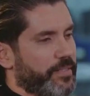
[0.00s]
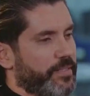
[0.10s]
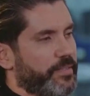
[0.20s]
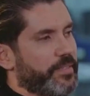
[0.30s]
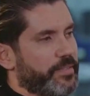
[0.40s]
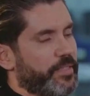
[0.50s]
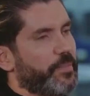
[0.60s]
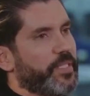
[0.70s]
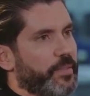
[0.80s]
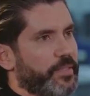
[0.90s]
there's
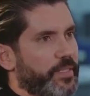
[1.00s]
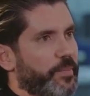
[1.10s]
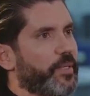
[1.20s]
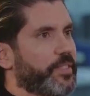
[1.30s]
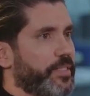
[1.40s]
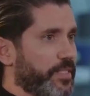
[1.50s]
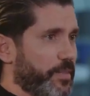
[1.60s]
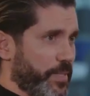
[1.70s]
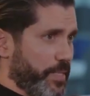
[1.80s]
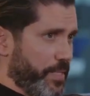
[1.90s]
double the amount in the
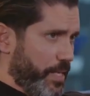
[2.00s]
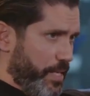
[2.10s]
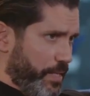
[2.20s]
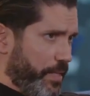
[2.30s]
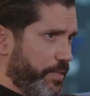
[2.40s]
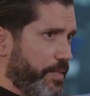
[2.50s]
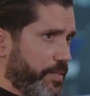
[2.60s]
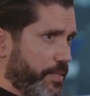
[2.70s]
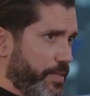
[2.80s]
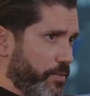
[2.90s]
S&P than there
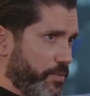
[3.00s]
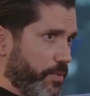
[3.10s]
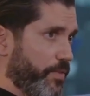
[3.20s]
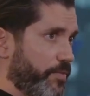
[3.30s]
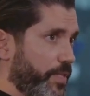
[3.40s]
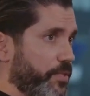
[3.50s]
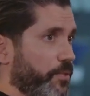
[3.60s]
is in the Euro 650.